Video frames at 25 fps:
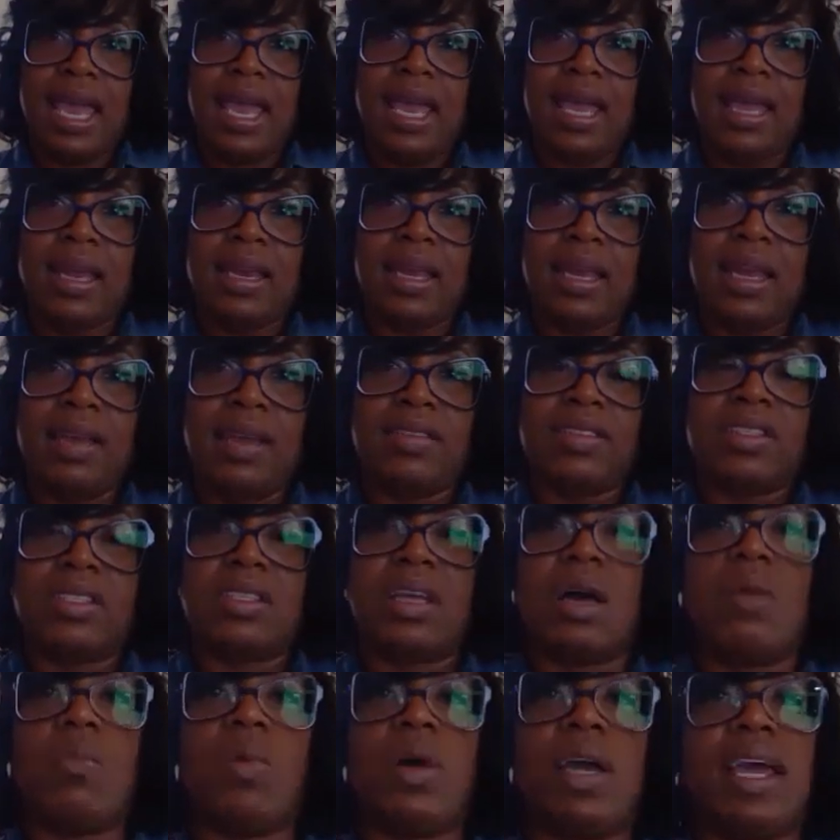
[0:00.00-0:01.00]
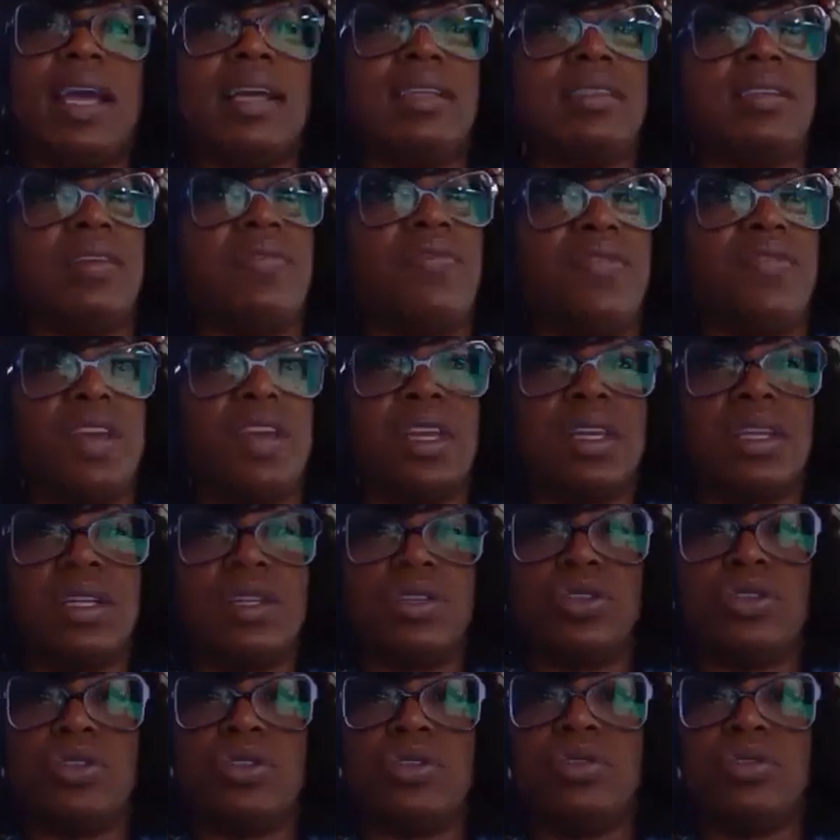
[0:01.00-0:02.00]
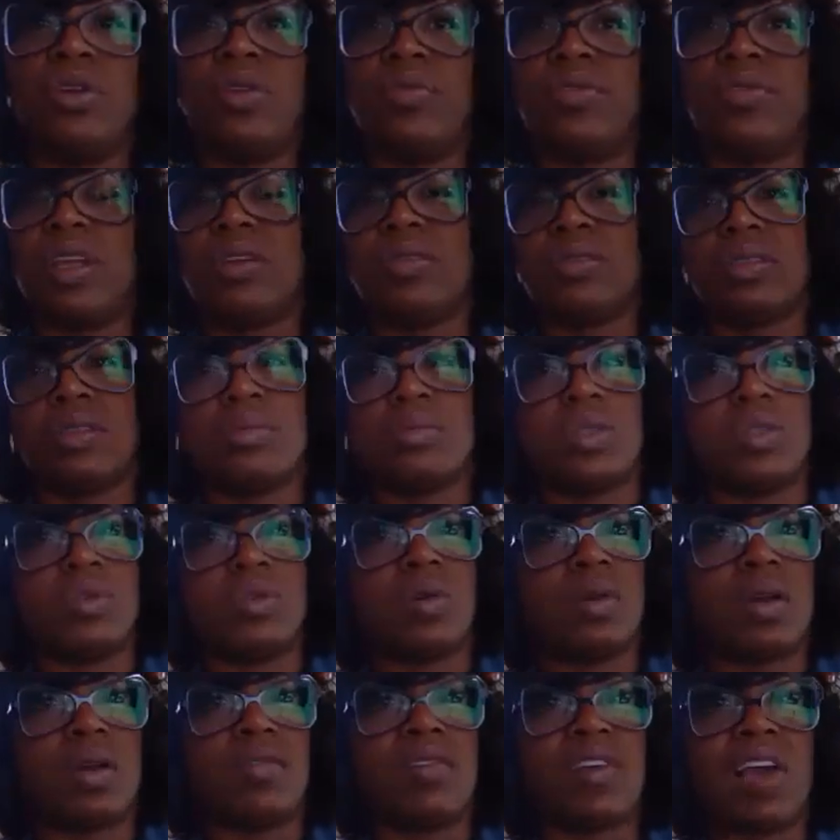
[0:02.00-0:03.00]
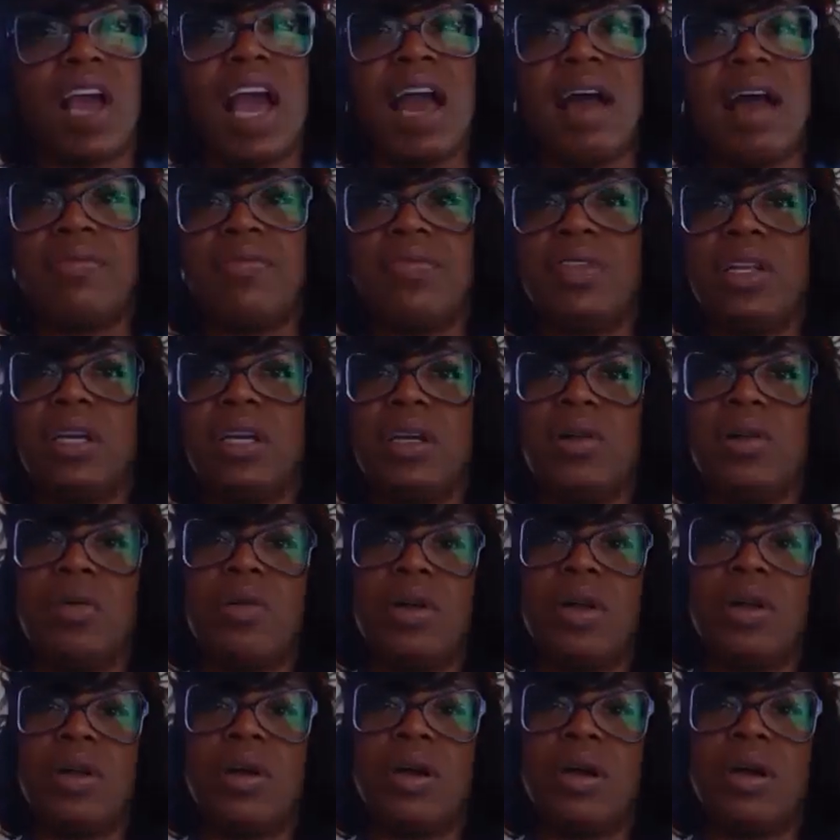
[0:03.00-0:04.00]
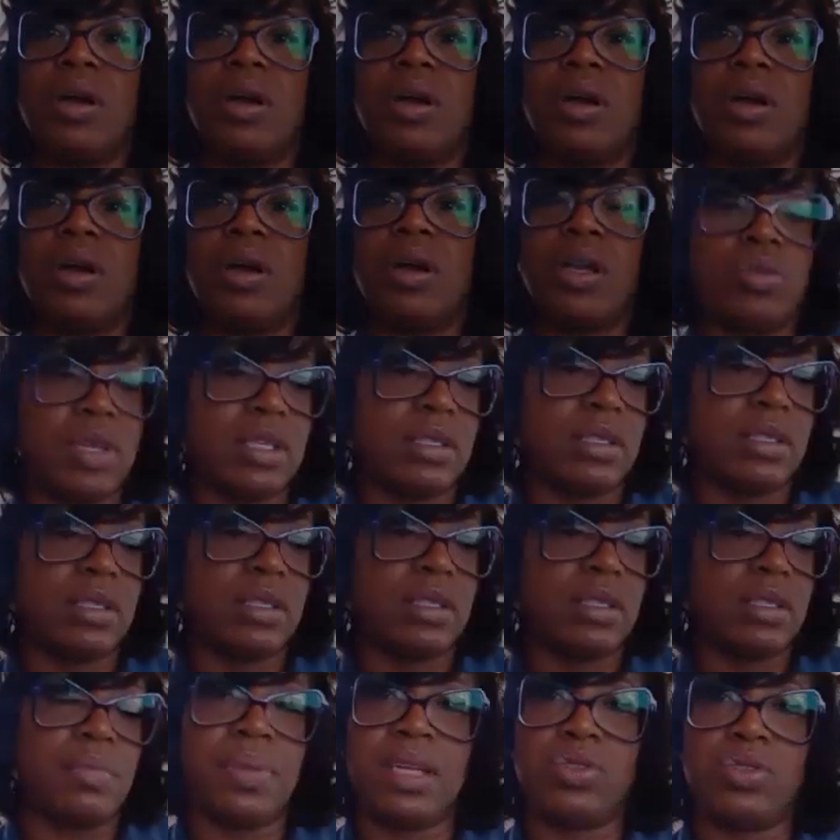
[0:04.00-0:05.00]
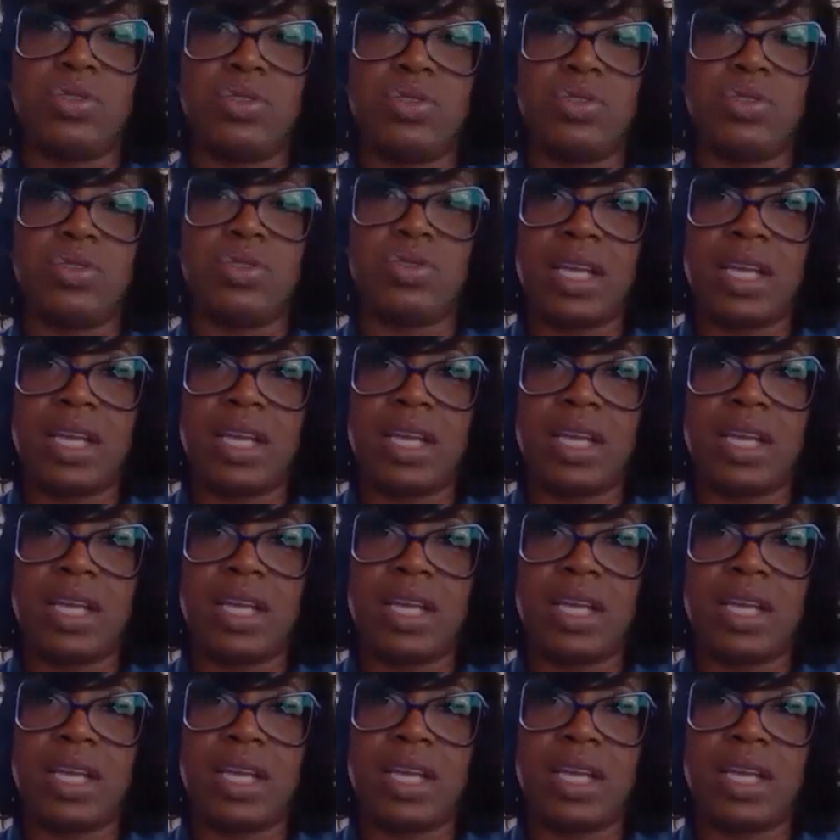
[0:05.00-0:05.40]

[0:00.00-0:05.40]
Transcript: And if someone has offended you, if there's some sort of conflict going on, you need to be